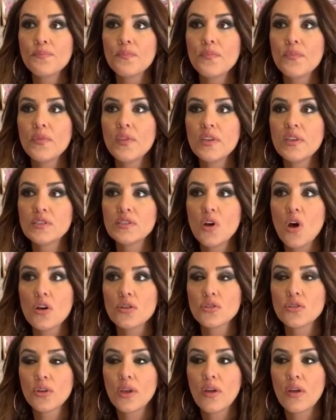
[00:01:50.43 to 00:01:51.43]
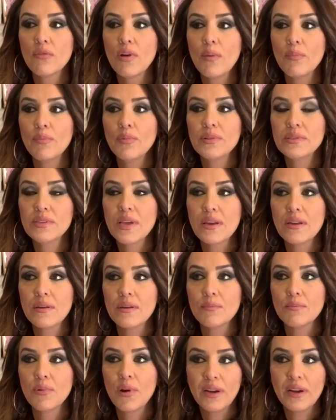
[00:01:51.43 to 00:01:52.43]
This also can represent
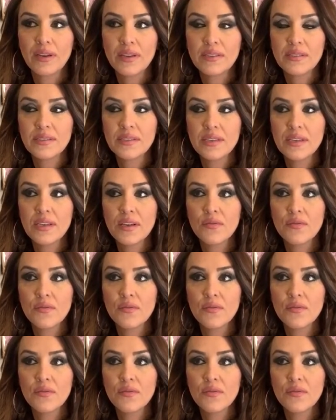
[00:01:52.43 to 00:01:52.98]
pregnancy.